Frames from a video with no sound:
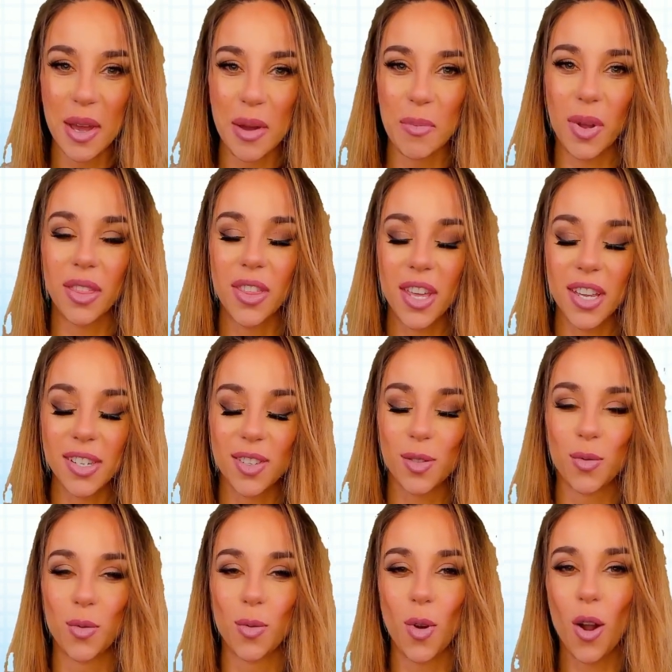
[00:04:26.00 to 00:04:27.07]
But this
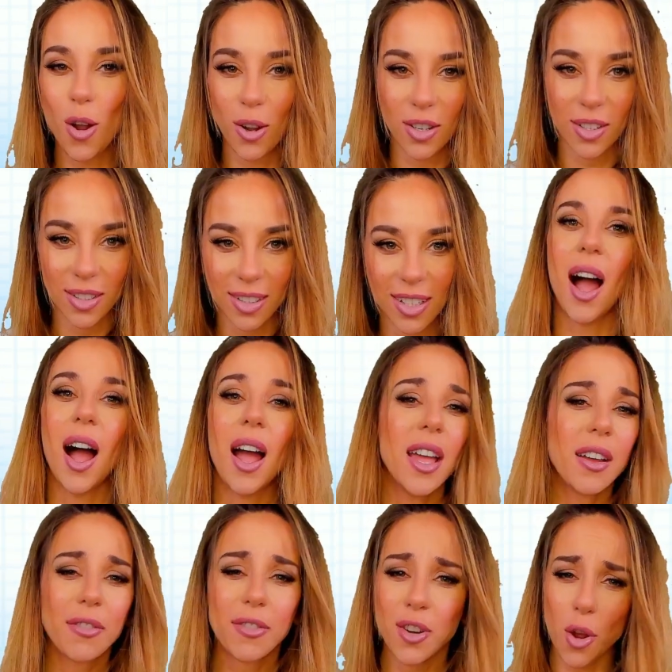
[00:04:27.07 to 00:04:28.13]
is wrong. I
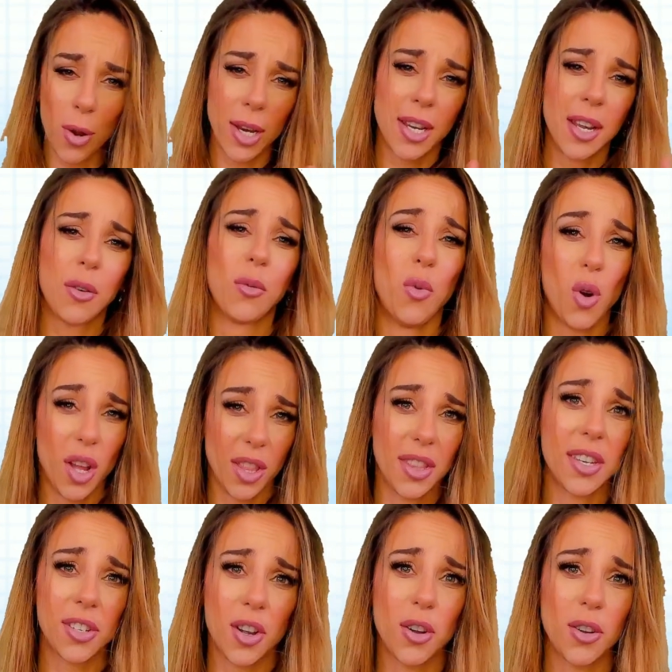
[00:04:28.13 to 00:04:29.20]
have no idea what
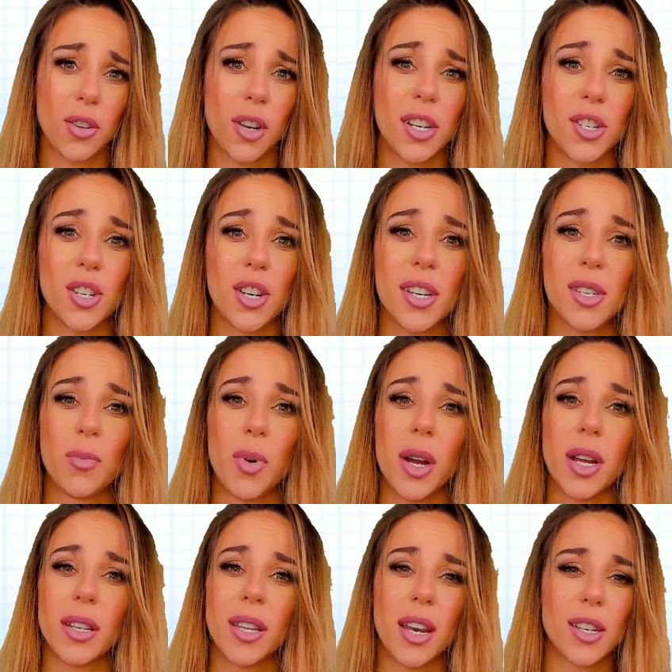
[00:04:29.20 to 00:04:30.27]
this calculation is,
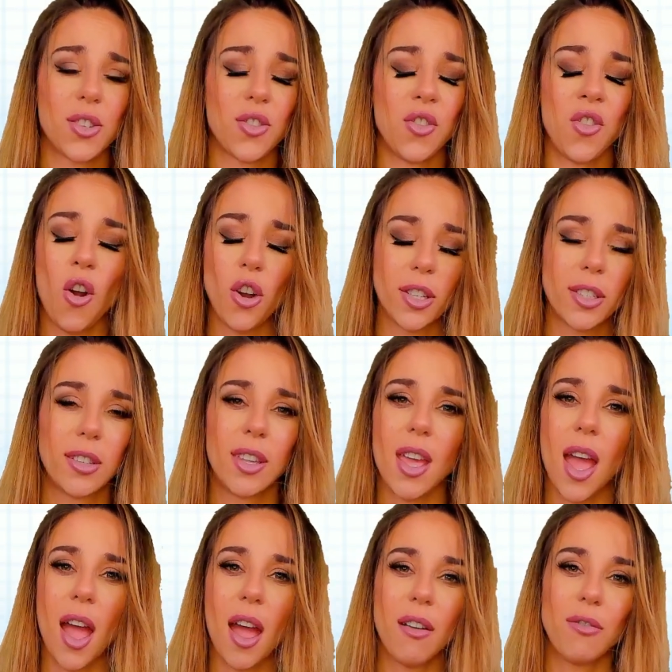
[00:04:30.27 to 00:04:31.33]
but that is not
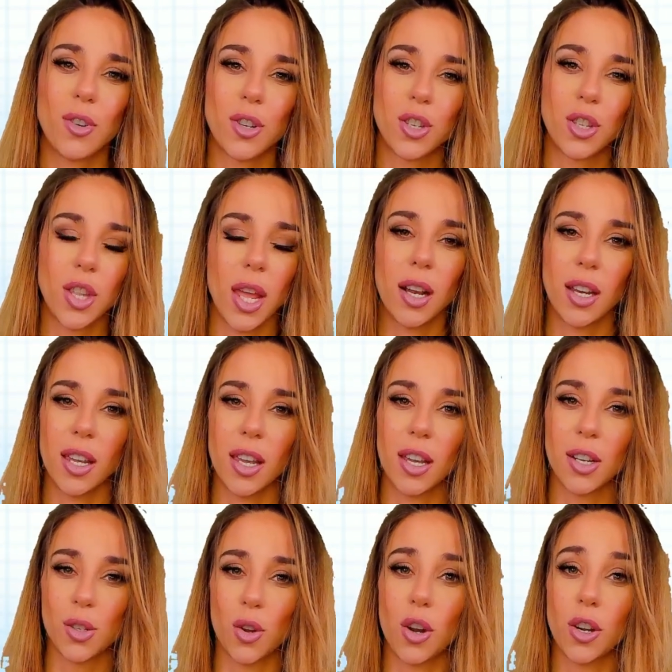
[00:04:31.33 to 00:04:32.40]
the average daily
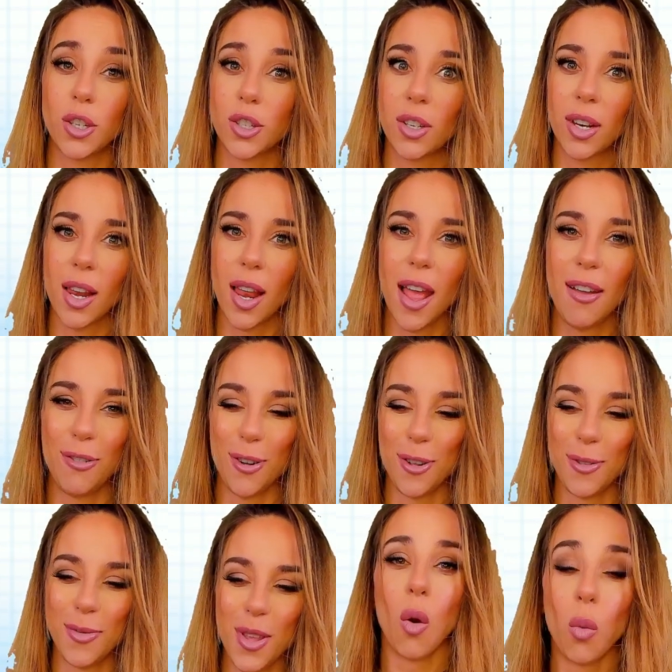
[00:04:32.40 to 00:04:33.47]
exhaustion
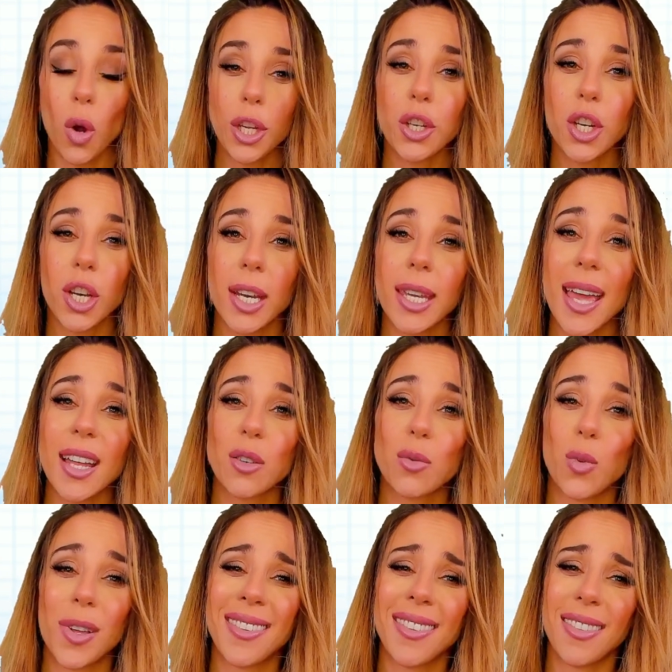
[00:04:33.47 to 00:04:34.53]
level. What you're going to get
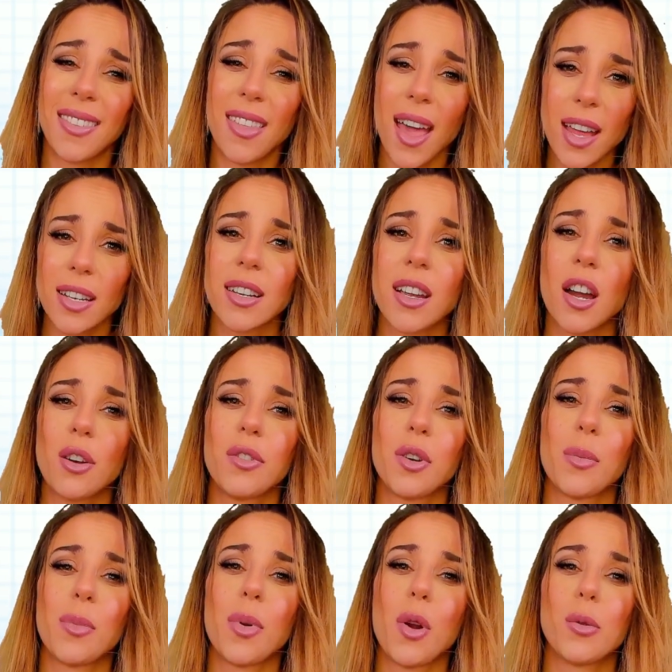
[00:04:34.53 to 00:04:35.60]
with that kind of
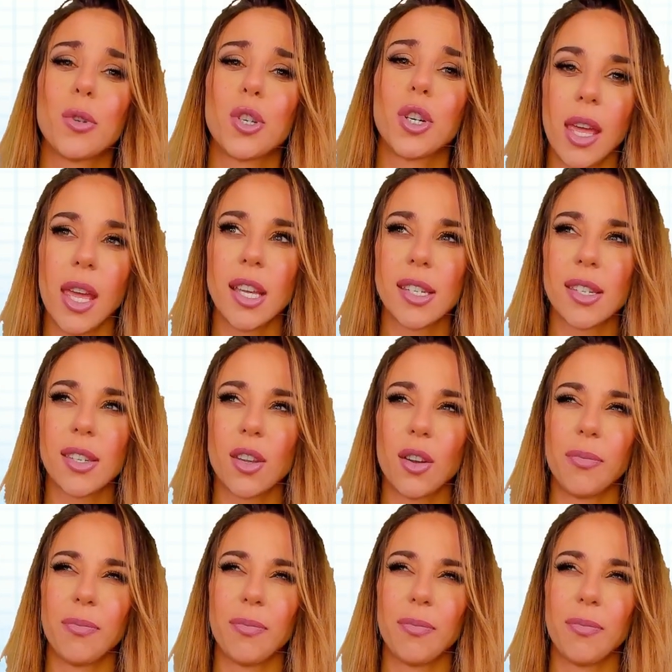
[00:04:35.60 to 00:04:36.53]
an approach is